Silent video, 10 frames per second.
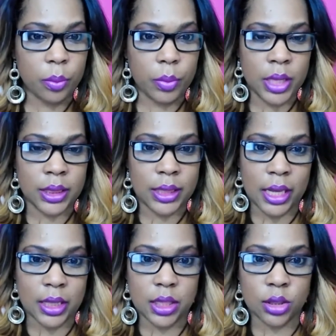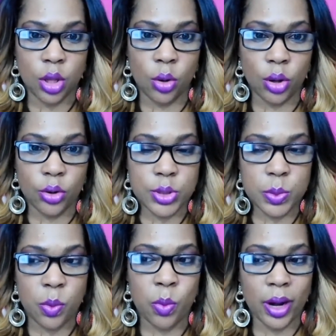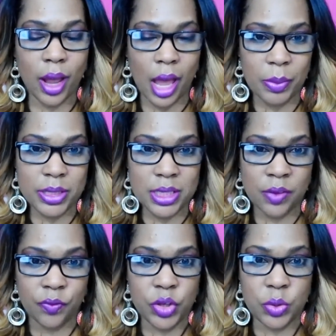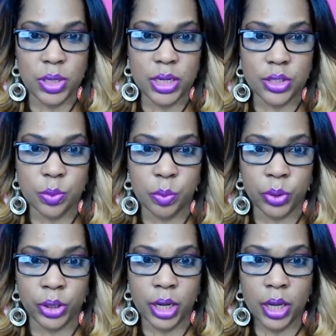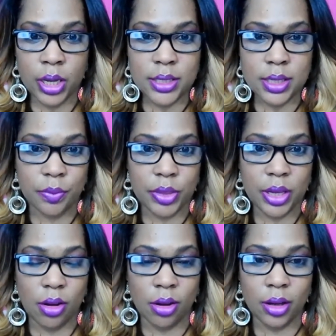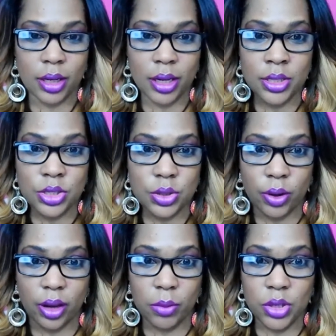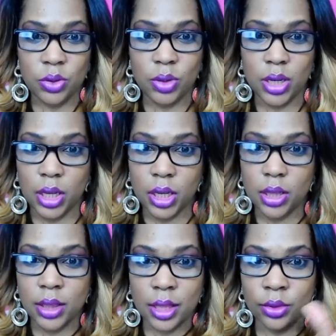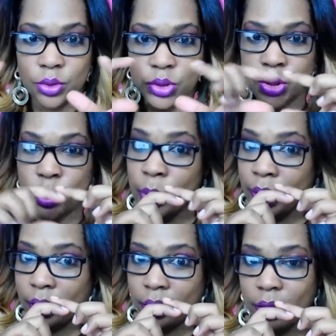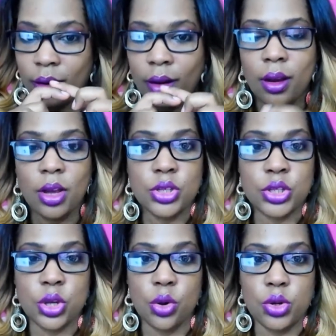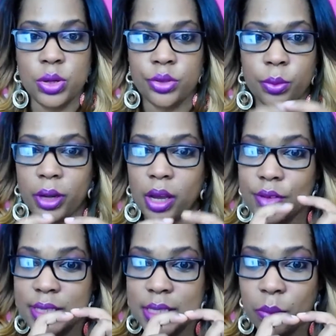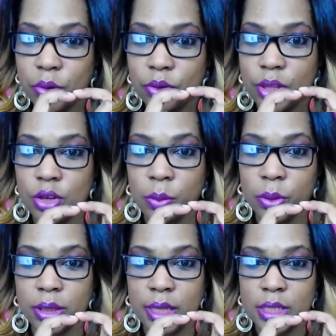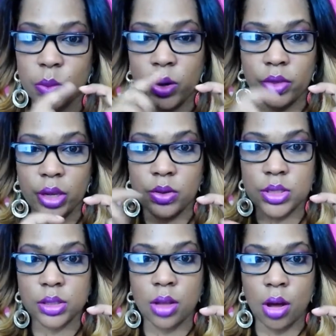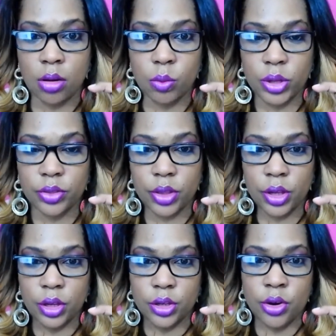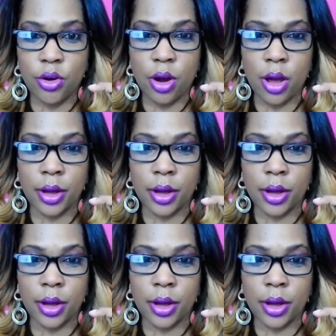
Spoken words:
in length logos, but what happens if you need to put something on Instagram? You need that little square. So you either want to have a symbol that you could put in that square that goes along with your